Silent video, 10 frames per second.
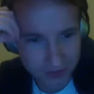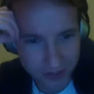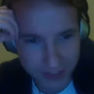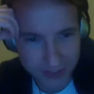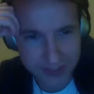
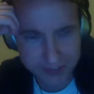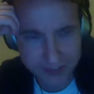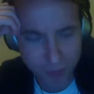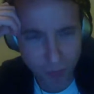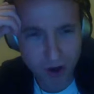Like
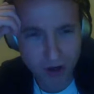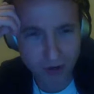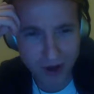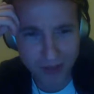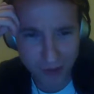just walk
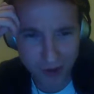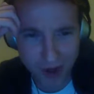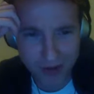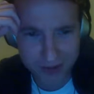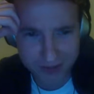around the
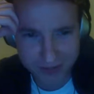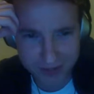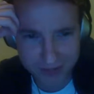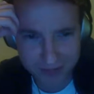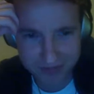crowd and
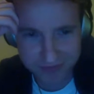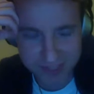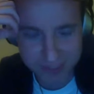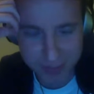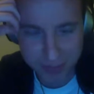give
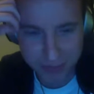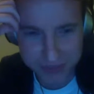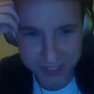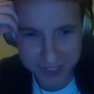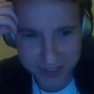people
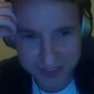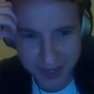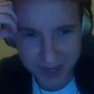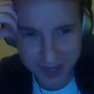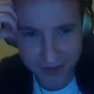tickets. I'm